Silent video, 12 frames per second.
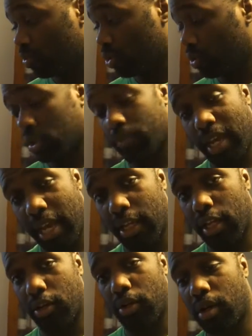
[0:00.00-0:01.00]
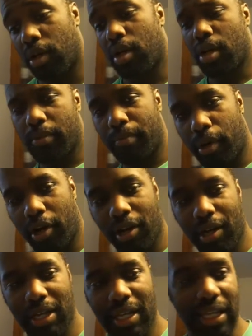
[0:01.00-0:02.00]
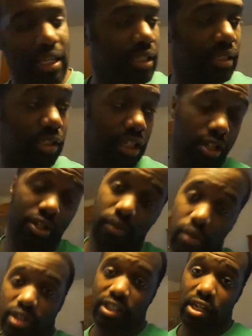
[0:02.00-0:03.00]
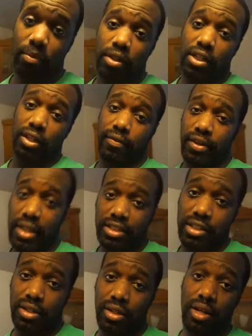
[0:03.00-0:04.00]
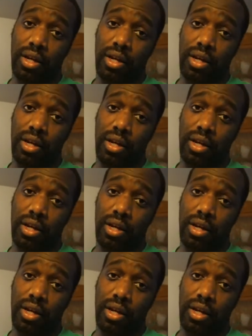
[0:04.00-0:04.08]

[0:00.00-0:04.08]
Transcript: doing some Halo party, so I'm going to set up the TVs.